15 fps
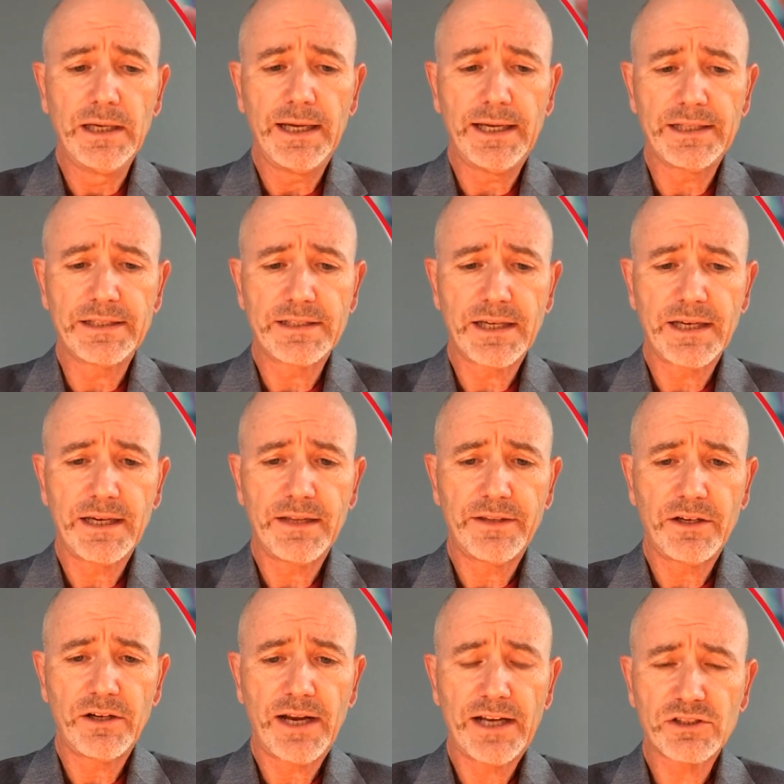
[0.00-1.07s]
And
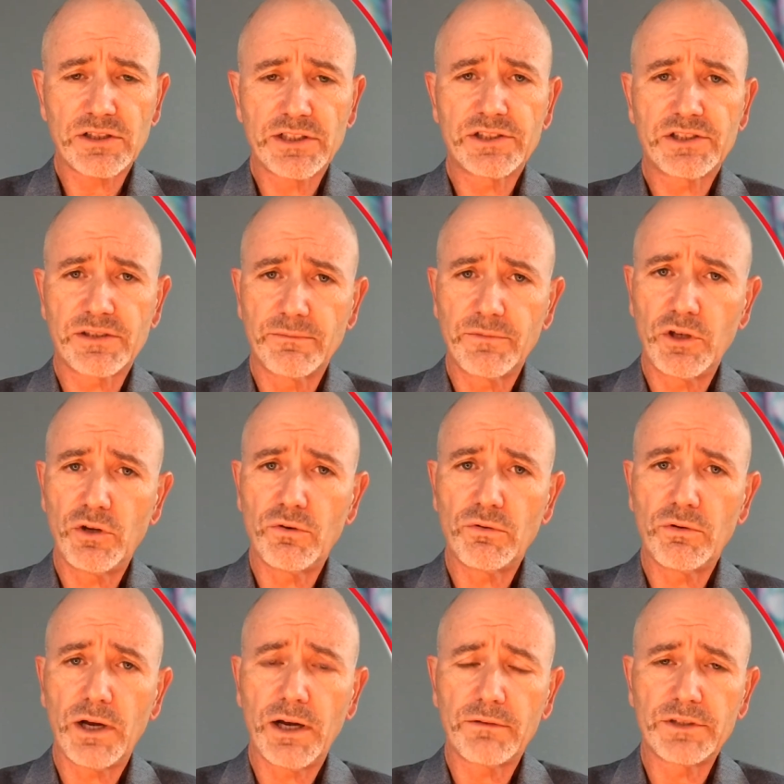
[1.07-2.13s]
there are actually some
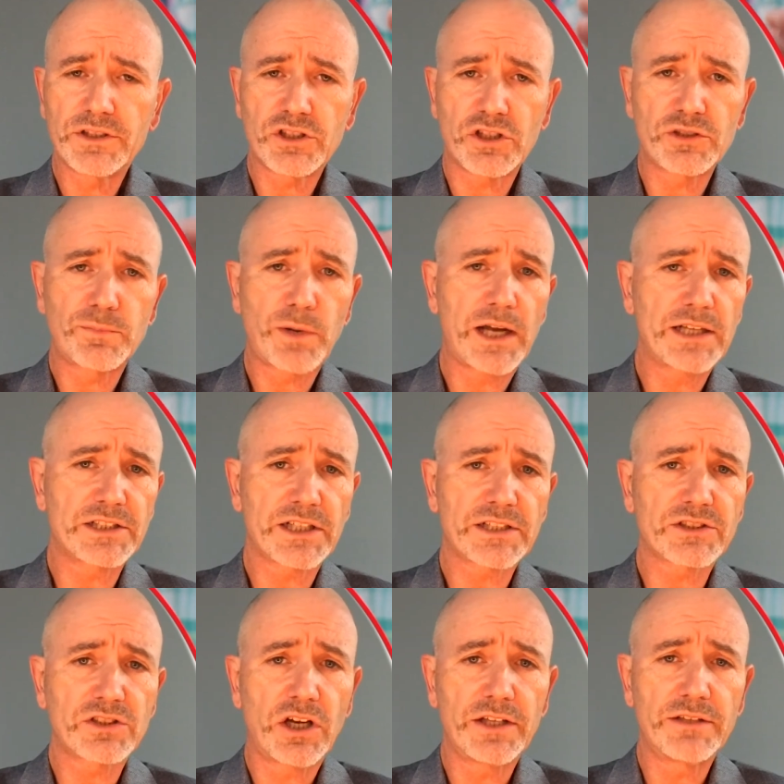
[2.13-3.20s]
new research
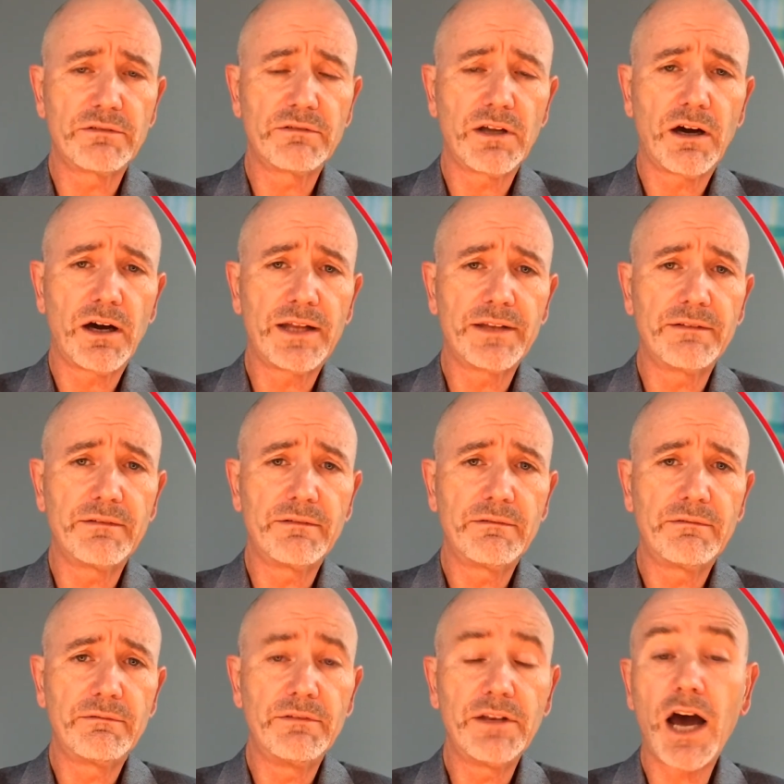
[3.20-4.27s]
projects on
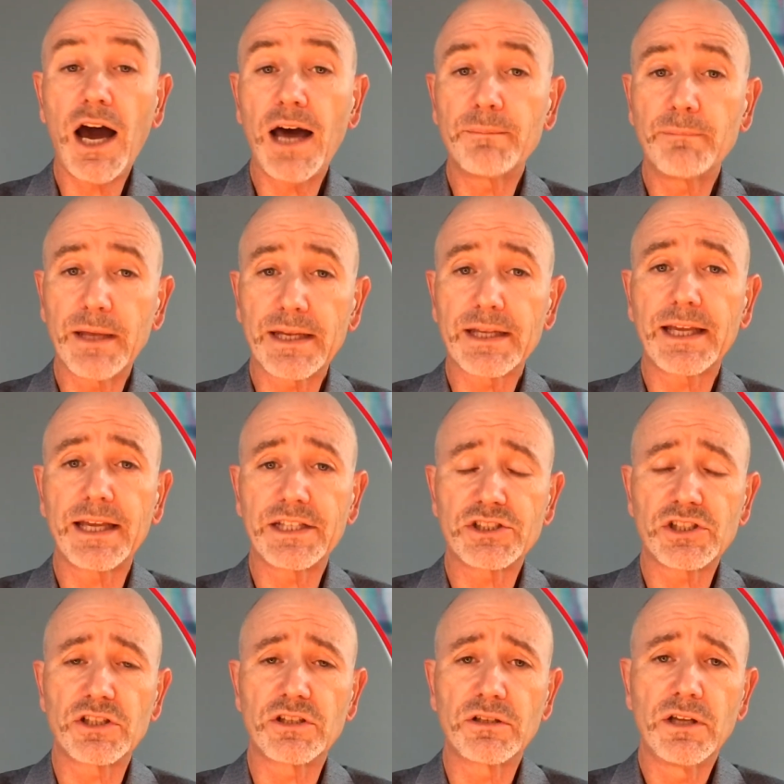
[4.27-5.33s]

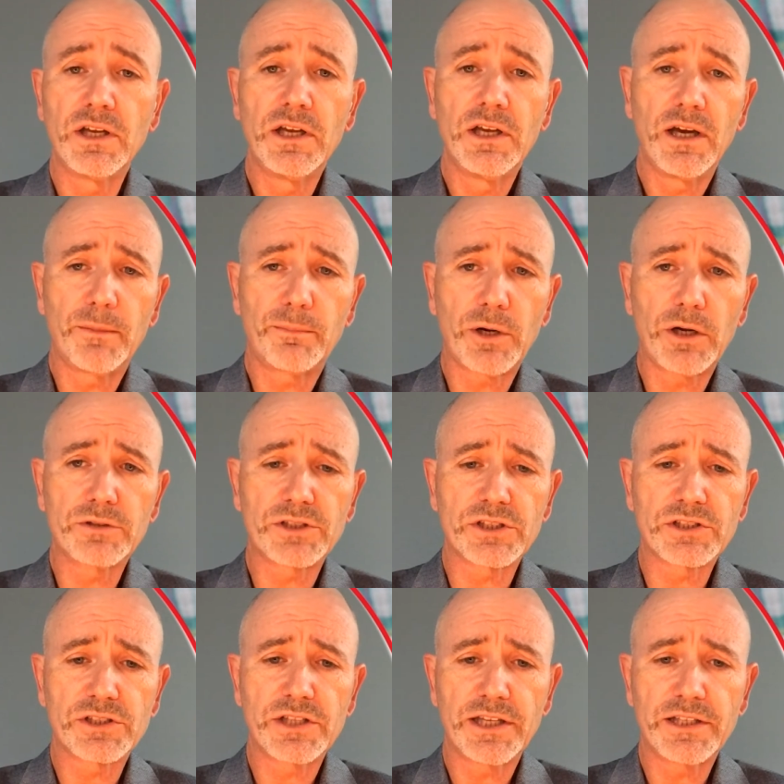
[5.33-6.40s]
non-medication
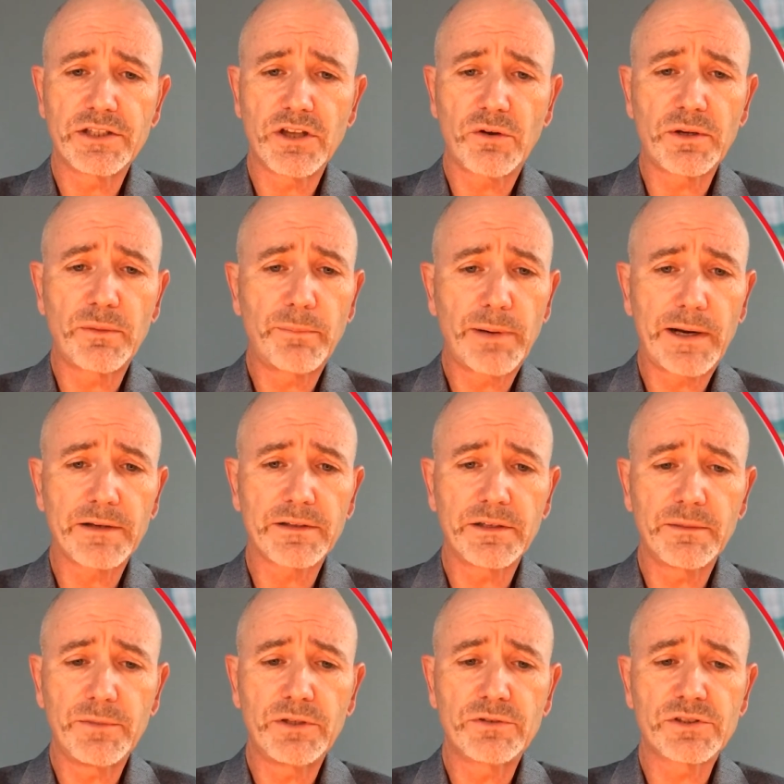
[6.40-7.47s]
approaches that don't impair the
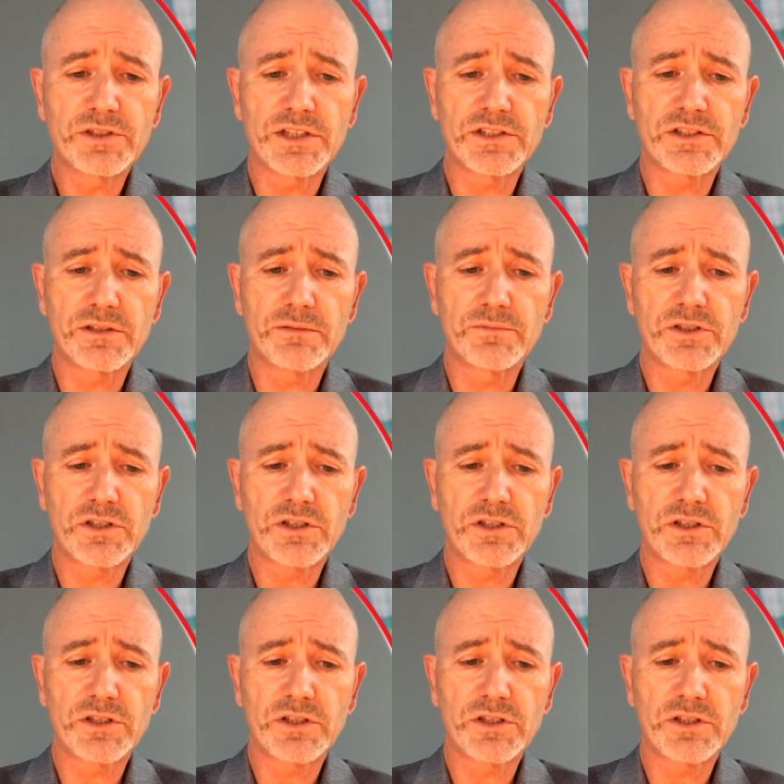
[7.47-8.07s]
immune system.